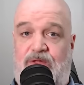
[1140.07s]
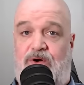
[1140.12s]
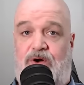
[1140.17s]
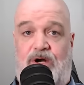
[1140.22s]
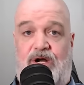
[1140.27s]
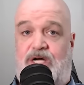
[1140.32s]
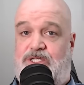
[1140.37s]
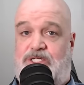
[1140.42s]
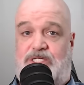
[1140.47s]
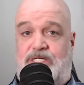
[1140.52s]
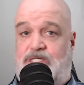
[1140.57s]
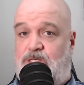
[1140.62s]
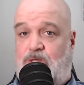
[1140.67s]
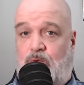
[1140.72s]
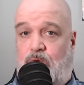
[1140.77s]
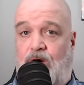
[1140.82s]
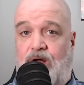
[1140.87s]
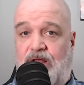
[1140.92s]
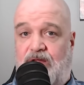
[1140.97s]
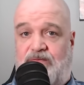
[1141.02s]
or not she's
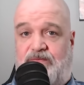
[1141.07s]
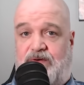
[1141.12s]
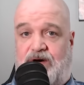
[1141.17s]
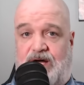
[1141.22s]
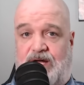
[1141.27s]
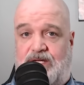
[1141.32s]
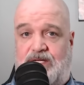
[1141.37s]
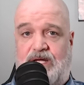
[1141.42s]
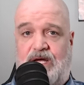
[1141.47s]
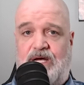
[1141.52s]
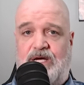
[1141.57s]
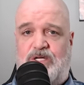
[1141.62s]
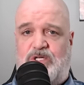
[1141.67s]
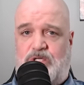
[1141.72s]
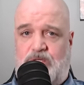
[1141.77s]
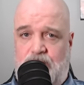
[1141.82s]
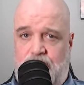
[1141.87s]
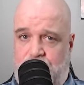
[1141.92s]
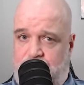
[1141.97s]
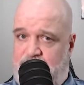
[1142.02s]
qualified
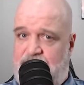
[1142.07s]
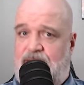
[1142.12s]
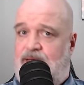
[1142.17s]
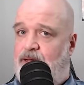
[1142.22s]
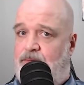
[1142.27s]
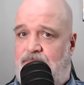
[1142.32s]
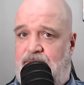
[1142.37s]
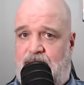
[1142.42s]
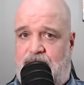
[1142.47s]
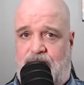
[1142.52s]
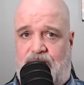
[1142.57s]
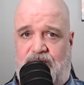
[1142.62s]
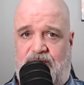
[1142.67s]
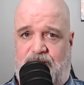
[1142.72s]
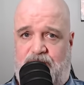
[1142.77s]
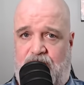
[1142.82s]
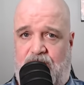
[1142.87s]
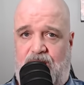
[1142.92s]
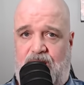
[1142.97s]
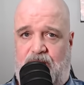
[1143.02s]
to be a member
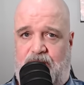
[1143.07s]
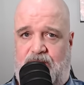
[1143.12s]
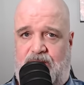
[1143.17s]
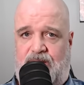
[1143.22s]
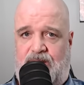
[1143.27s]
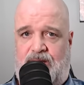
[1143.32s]
of parliament?